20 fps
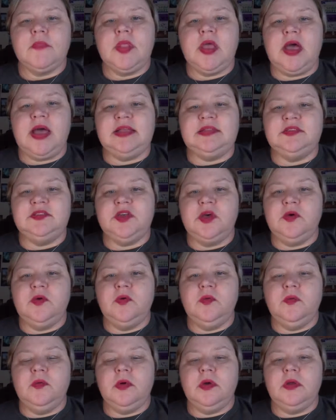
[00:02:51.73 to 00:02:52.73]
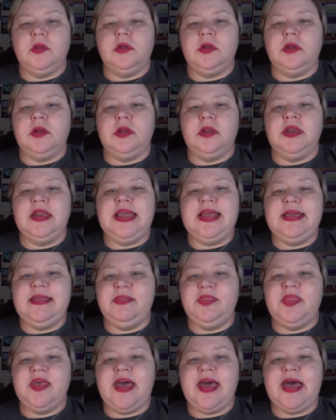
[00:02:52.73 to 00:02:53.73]
I don't
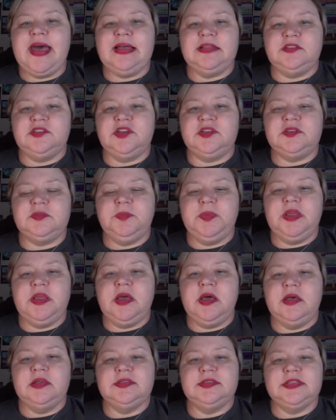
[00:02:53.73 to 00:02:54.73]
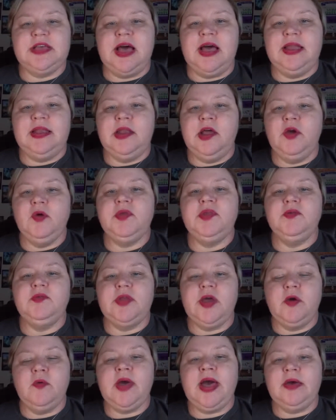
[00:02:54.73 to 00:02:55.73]
need that just because I know you
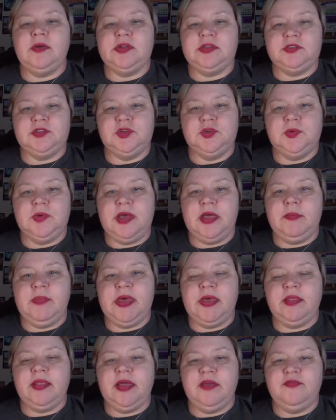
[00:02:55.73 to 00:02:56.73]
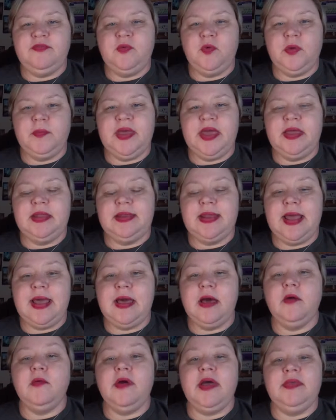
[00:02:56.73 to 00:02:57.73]
know how to do MLA format
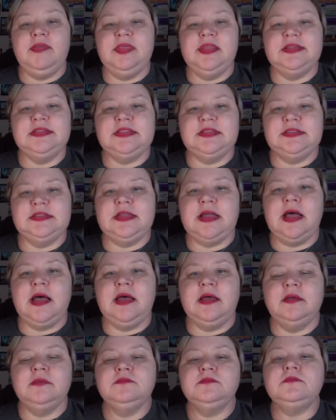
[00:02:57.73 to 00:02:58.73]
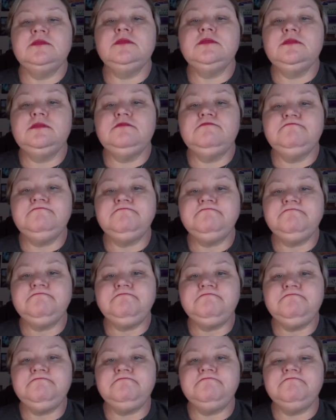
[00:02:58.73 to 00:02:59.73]
now, and this is not
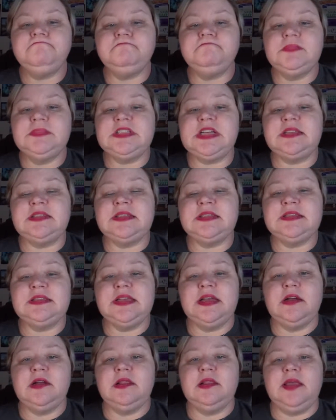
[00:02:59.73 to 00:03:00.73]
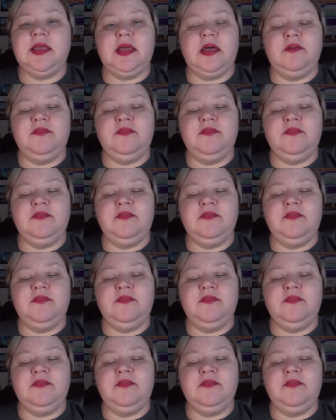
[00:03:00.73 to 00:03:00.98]
necessarily a